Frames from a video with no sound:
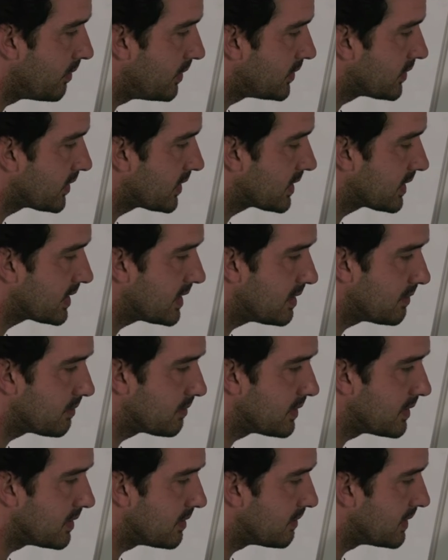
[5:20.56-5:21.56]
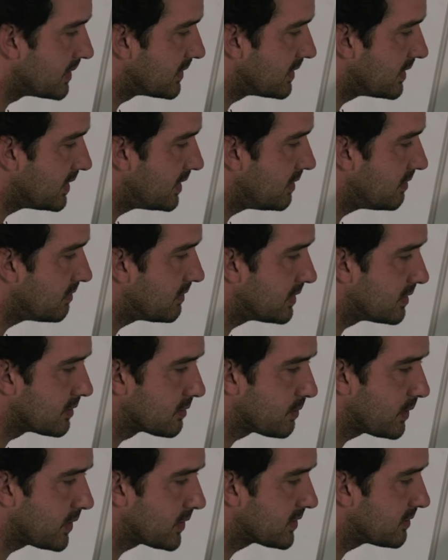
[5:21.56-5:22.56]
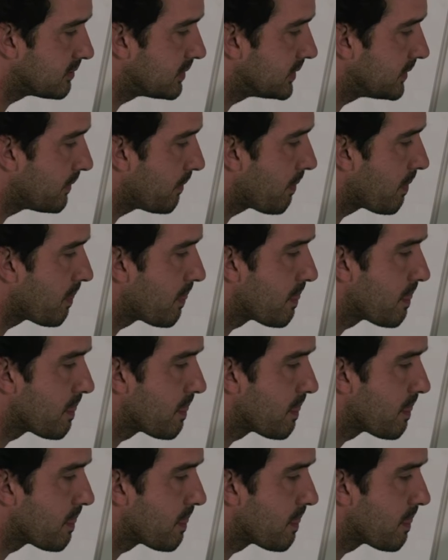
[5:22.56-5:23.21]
We're trying to keep them as even as possible.